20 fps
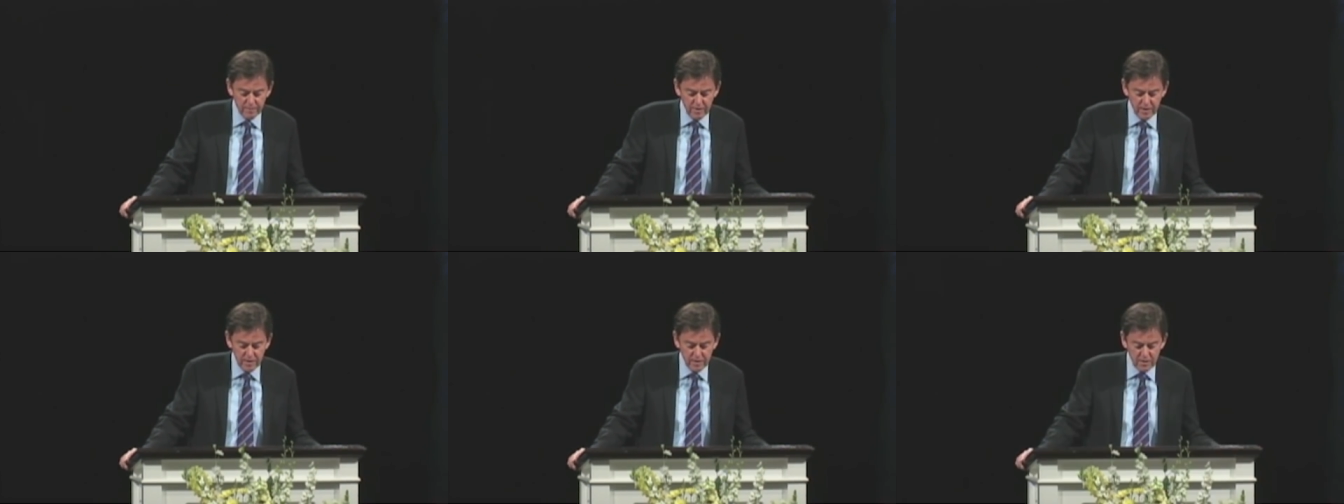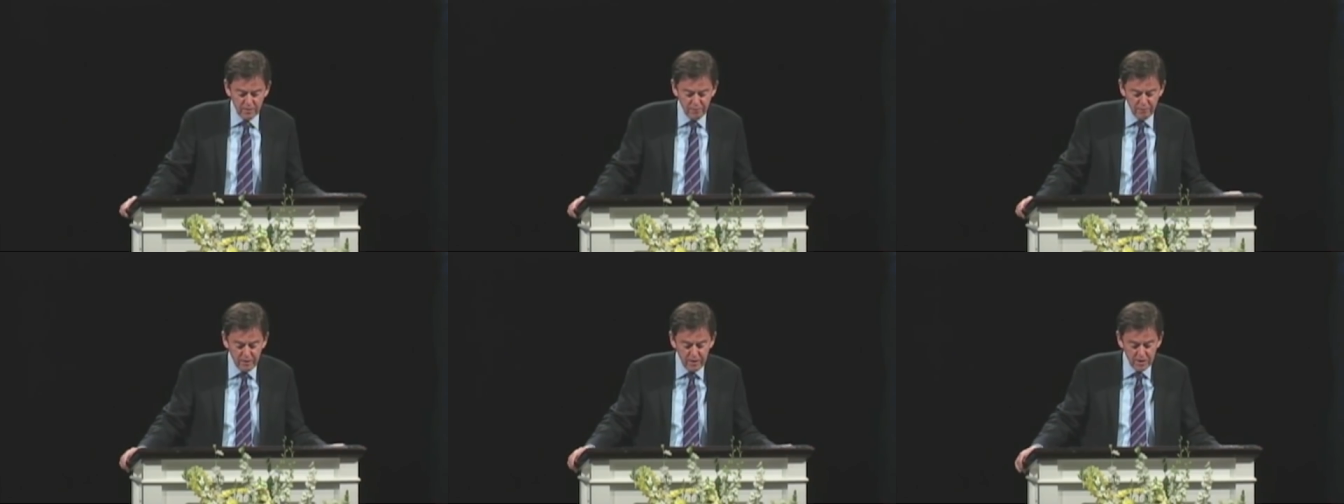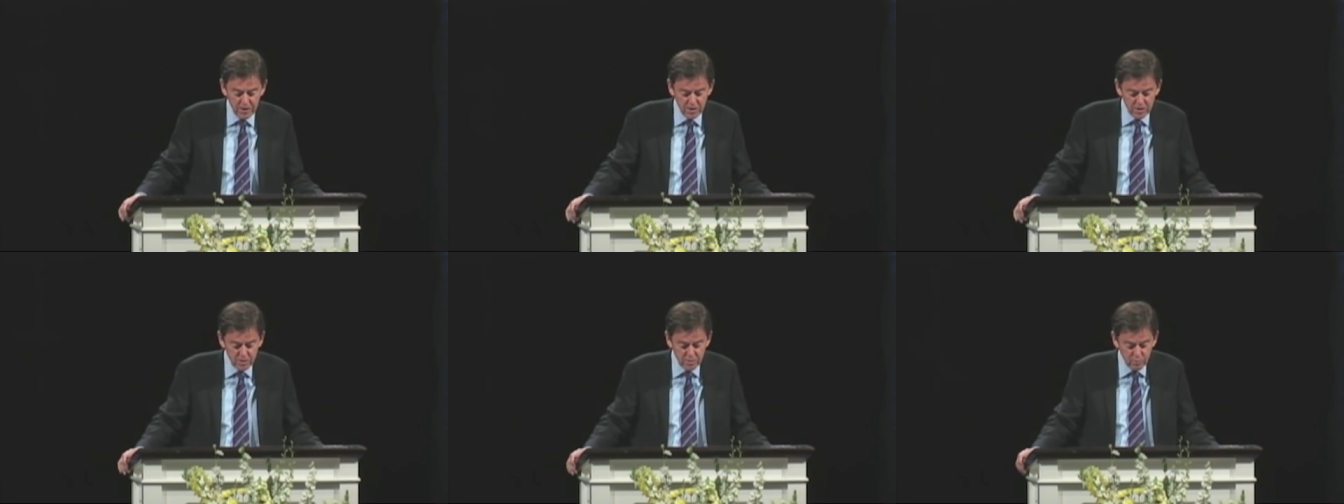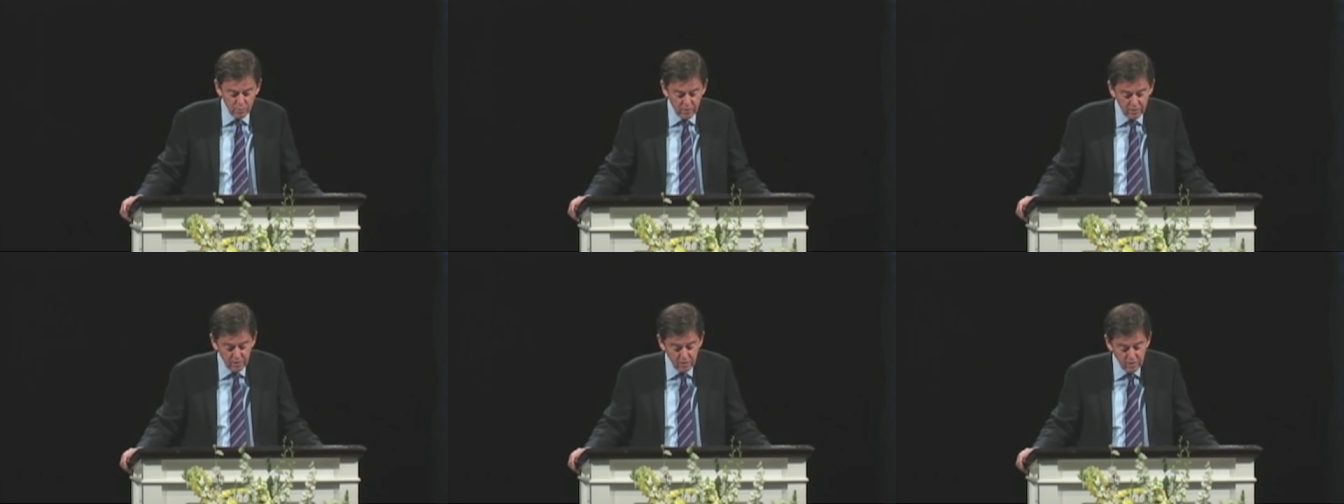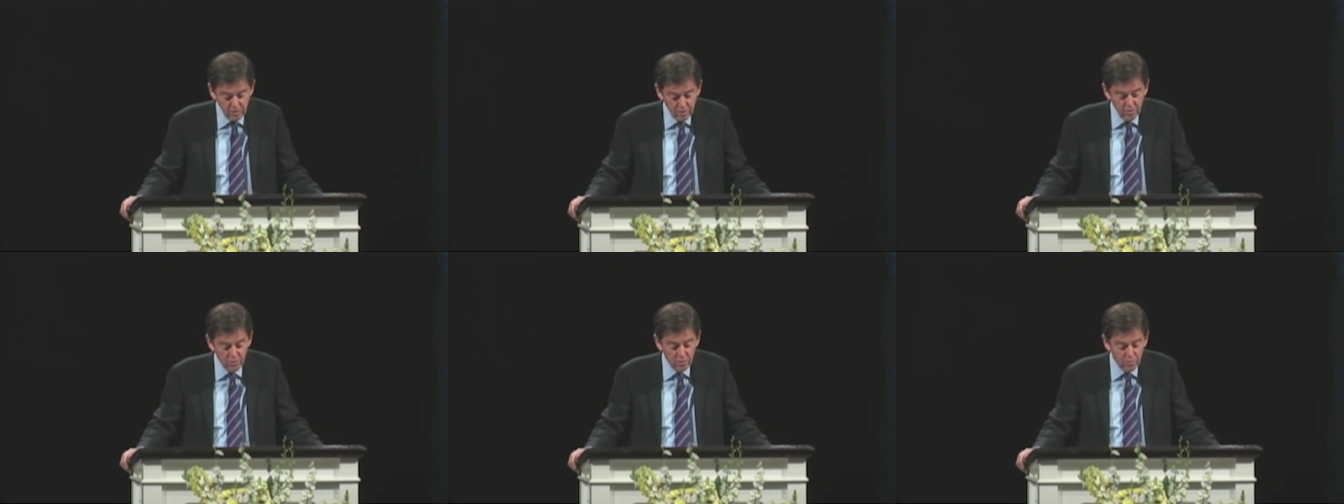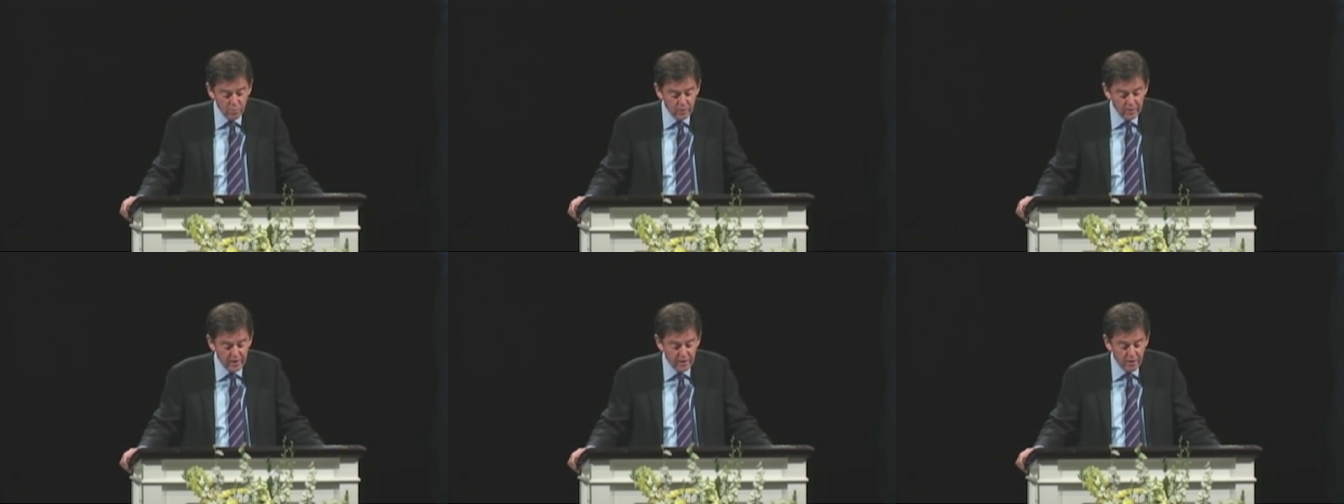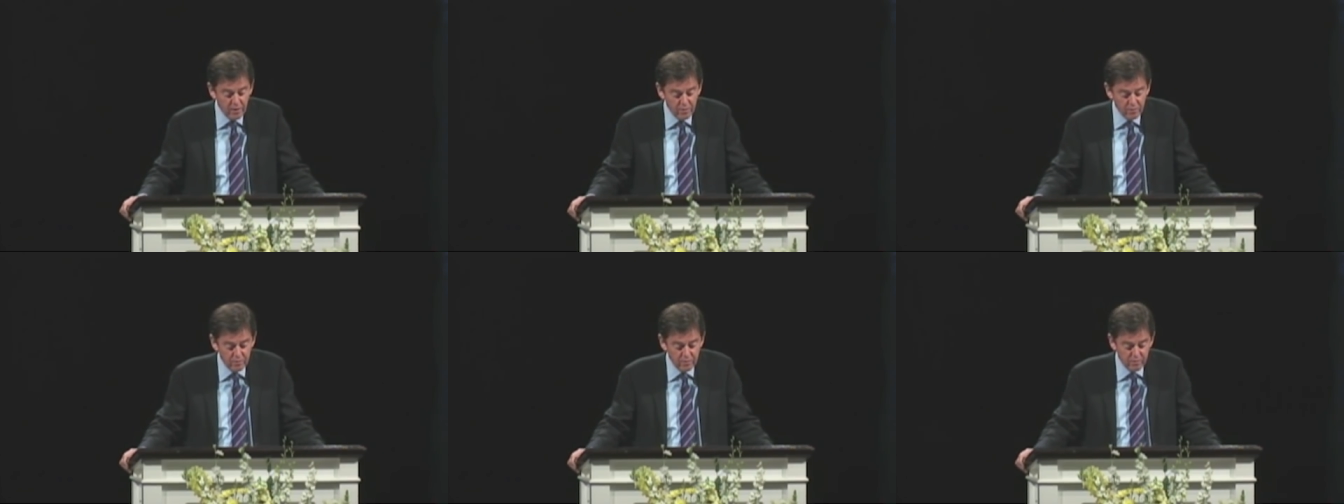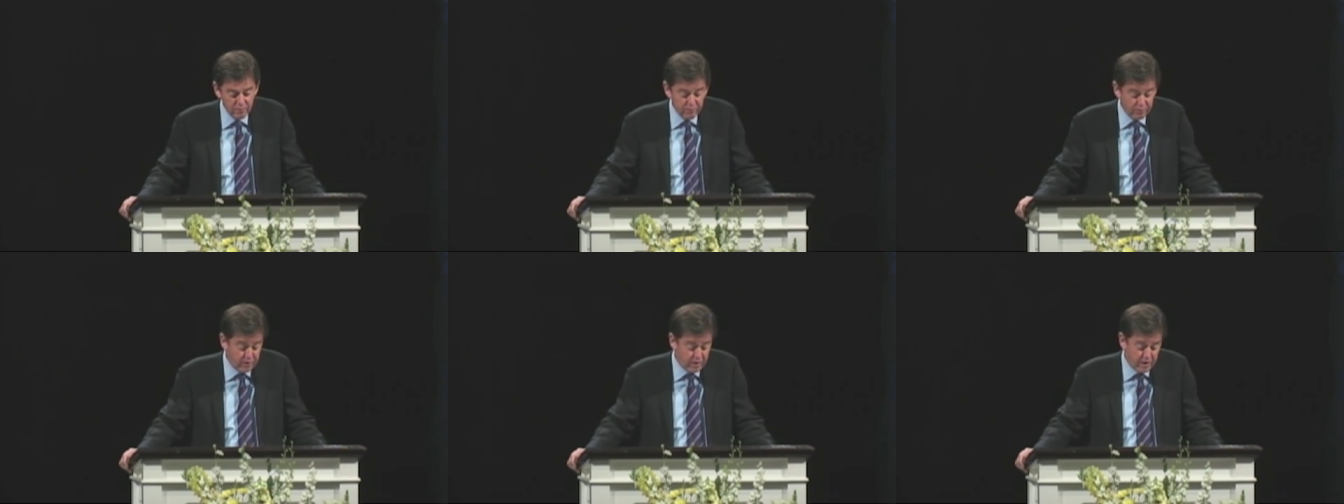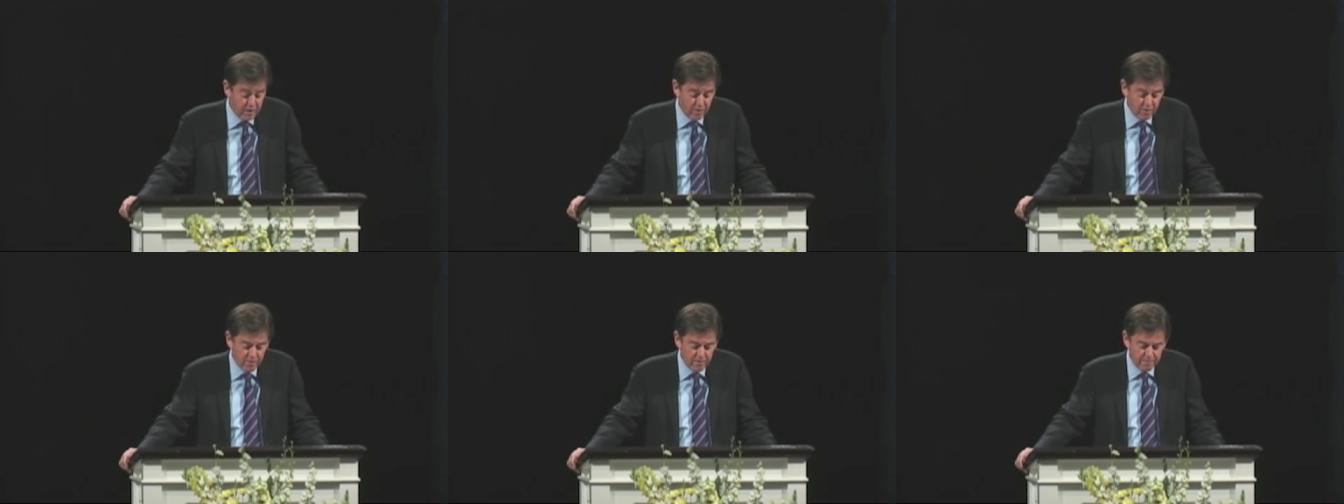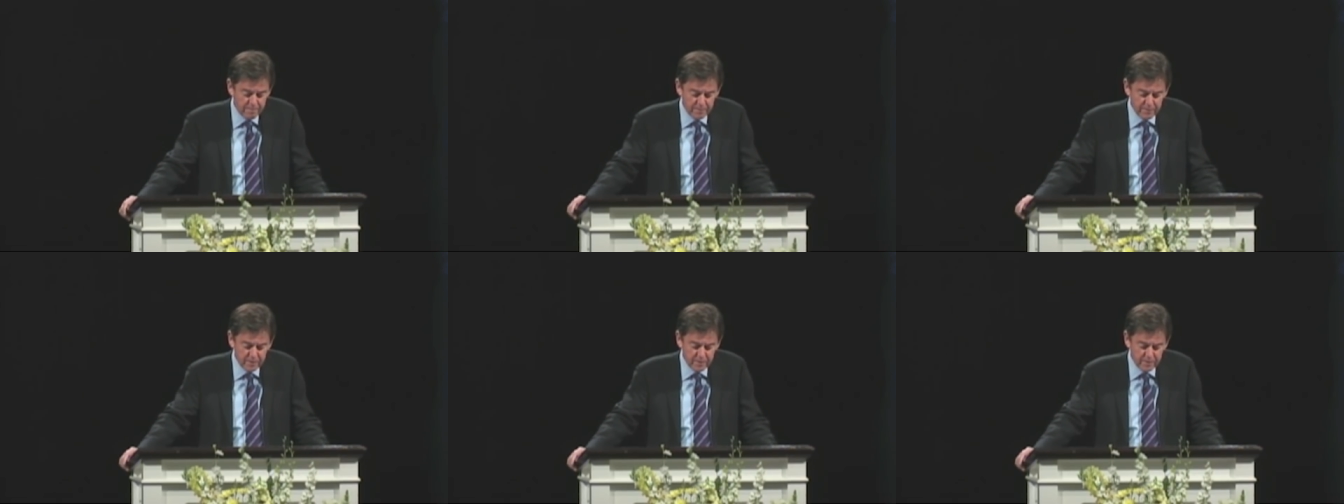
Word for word: as they feast with you without fear,